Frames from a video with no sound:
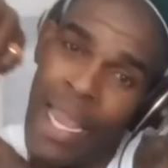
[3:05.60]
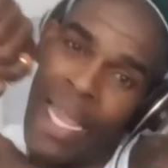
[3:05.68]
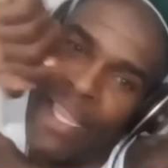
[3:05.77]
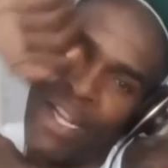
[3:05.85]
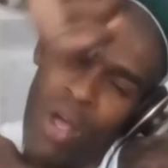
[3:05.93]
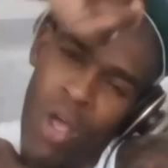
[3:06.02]
and
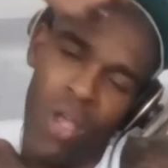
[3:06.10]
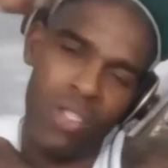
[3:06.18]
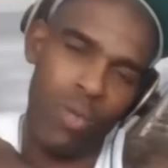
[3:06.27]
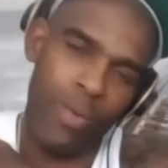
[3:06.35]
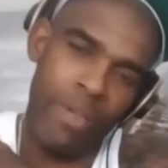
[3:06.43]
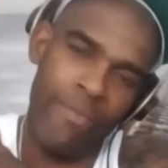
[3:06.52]
then
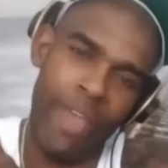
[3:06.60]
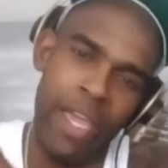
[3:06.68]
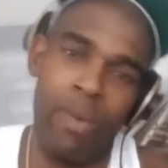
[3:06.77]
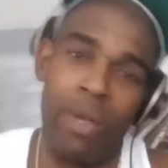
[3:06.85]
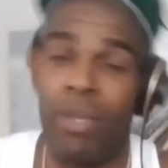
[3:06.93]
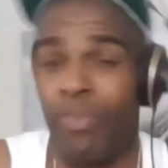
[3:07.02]
also
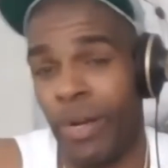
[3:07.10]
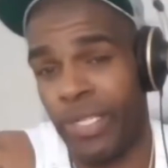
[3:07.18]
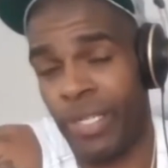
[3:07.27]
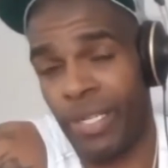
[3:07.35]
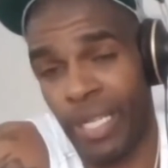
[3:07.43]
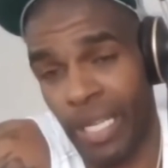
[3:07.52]
reevaluate the person
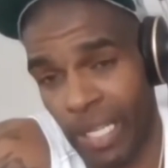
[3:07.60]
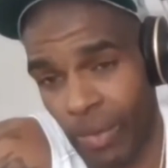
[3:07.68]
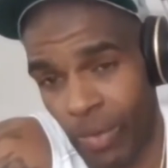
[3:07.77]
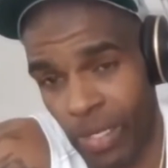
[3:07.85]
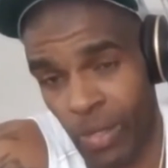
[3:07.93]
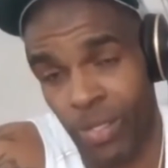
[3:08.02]
you're dealing
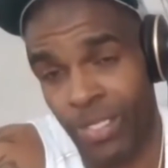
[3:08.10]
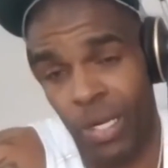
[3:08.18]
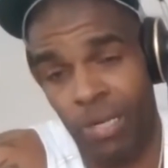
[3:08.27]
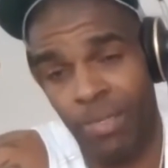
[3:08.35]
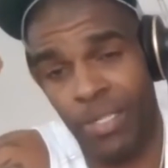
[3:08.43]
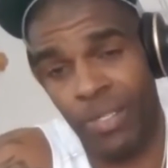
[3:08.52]
with or the
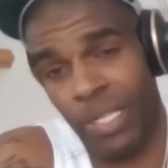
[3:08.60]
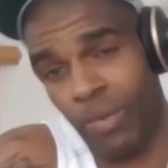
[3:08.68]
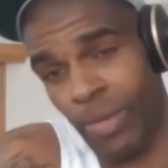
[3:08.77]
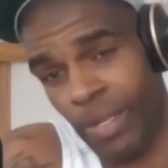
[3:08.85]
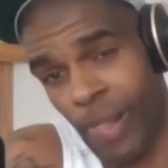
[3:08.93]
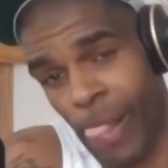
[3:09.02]
circumstance you're dealing
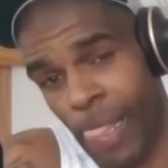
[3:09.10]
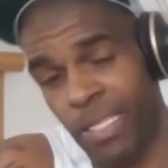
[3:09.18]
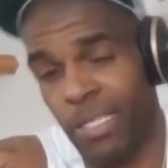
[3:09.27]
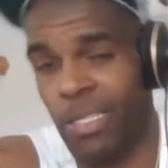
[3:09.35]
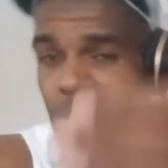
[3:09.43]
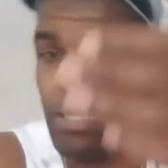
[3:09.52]
with,
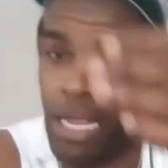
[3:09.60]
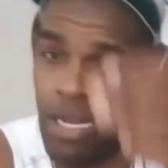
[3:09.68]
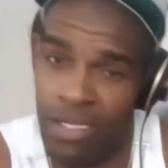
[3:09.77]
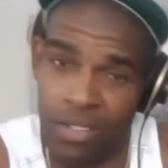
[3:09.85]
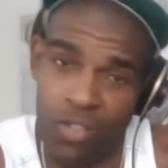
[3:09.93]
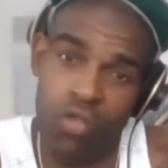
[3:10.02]
to just kind
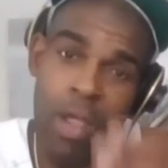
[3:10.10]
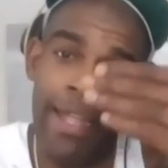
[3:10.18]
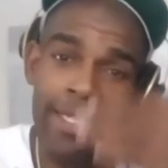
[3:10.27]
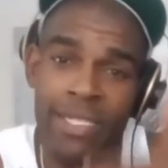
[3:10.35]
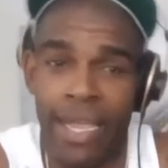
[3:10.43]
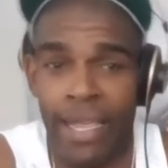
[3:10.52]
of try
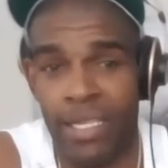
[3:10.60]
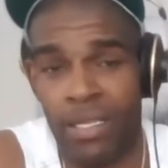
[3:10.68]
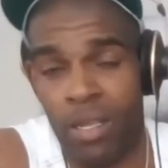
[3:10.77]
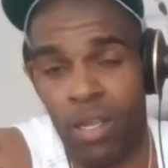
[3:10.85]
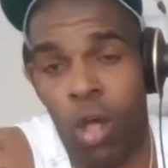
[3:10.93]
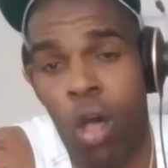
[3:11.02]
and stay as
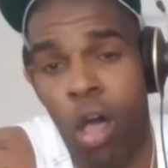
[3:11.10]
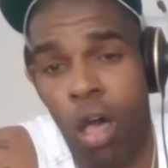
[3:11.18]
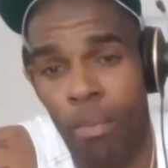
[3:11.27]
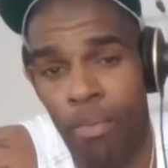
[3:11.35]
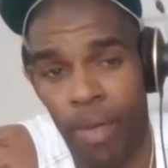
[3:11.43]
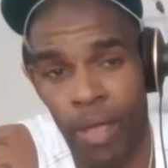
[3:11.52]

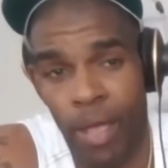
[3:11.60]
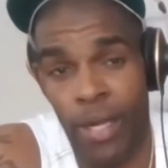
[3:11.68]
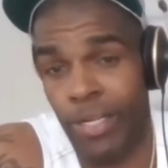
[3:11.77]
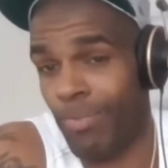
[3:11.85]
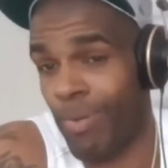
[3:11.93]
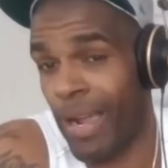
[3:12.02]
calm
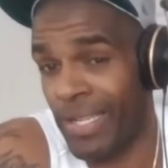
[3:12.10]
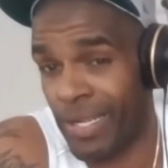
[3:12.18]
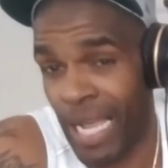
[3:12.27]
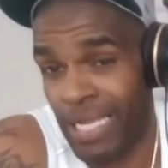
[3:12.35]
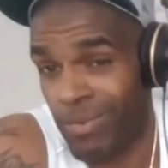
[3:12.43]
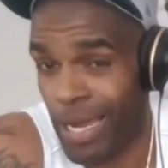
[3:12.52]
under pressure. And
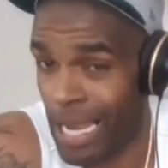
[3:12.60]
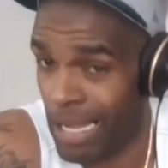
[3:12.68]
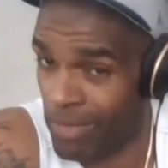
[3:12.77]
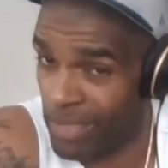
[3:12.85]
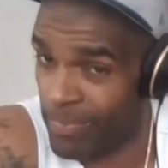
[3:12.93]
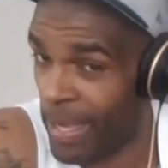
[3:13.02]
that's why I kind of
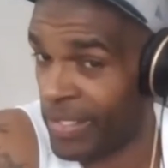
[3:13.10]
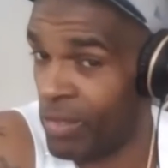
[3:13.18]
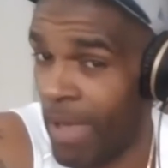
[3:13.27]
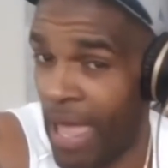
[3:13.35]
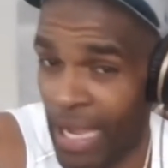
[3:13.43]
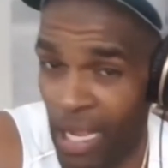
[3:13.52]
respect you,
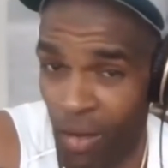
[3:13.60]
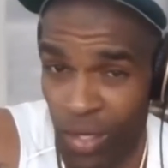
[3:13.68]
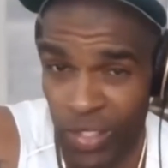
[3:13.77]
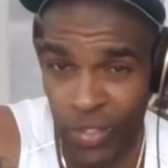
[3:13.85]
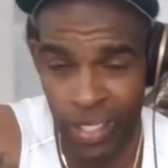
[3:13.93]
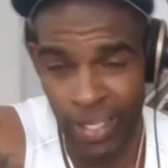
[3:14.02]
Mac. I don't want
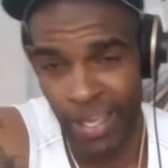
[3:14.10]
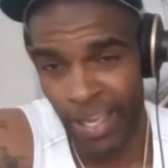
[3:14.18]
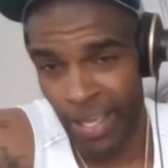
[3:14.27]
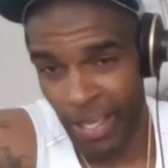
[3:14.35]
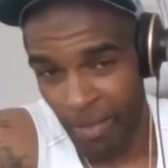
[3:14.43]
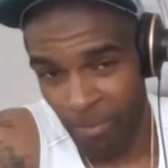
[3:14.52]
you to
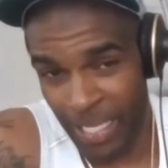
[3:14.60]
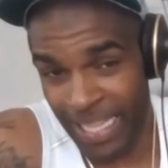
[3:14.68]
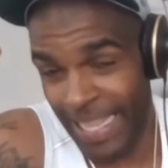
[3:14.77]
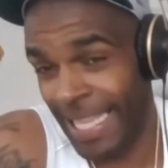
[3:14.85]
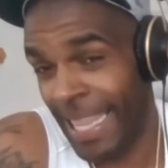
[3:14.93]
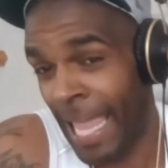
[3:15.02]
be
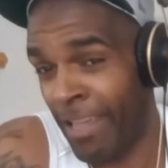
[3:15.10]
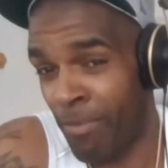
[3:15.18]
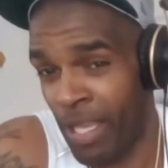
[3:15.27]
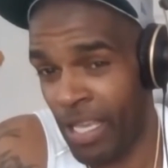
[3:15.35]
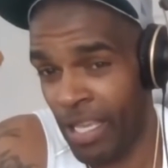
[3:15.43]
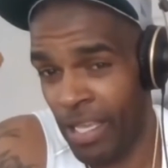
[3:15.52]
lit like
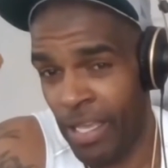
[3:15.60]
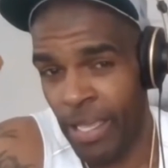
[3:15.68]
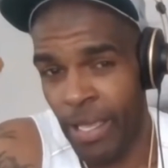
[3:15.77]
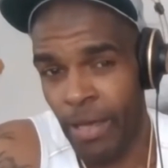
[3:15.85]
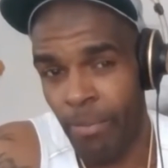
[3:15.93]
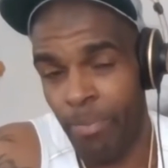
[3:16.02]
me,
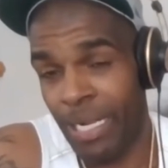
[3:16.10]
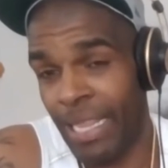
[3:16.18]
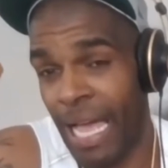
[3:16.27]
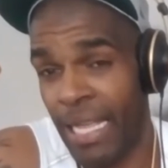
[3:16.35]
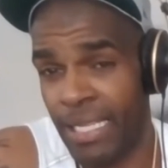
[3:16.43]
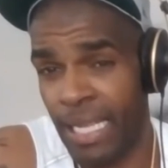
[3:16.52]
but a
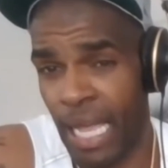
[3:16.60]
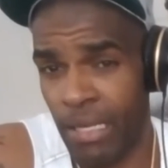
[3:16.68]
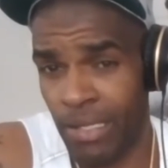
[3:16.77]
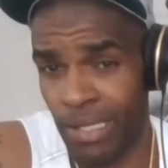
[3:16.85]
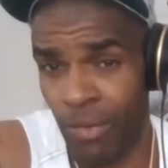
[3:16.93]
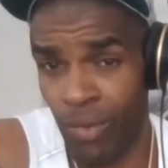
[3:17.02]
lot of
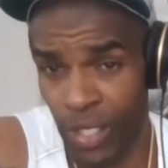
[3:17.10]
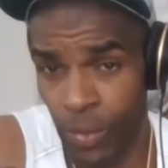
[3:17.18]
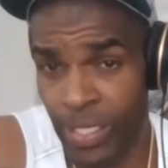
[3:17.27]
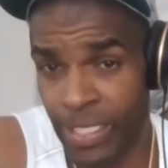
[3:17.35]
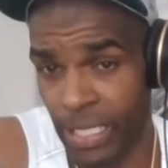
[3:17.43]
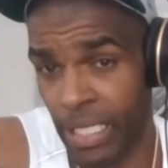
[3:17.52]
times when you
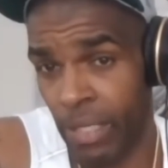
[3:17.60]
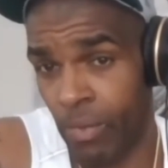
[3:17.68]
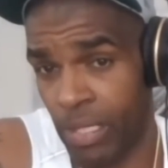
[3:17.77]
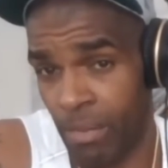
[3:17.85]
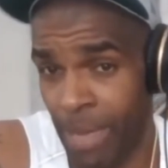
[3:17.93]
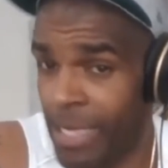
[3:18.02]
were dealing with
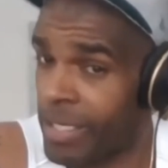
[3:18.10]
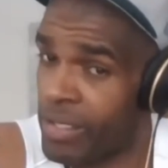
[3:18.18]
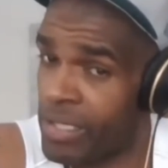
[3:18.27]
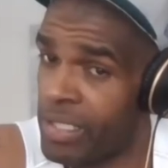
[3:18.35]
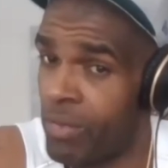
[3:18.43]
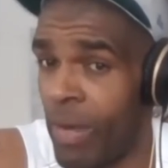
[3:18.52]
the medical
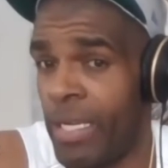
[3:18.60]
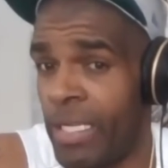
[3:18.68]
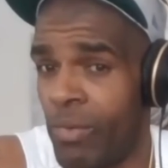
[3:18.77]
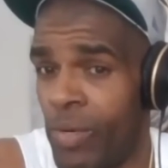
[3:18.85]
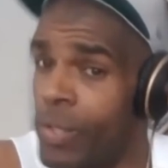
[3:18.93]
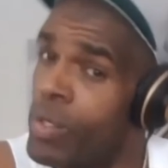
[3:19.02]

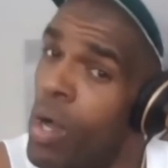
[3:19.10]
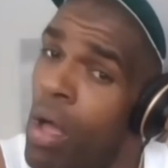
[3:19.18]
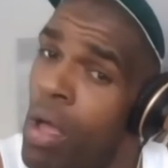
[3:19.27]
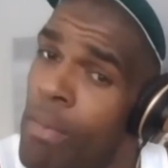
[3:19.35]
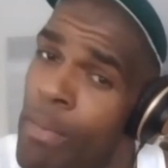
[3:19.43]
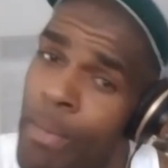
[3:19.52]
situation, were you
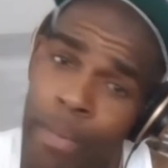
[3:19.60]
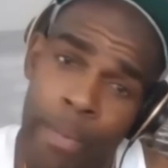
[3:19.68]
calm?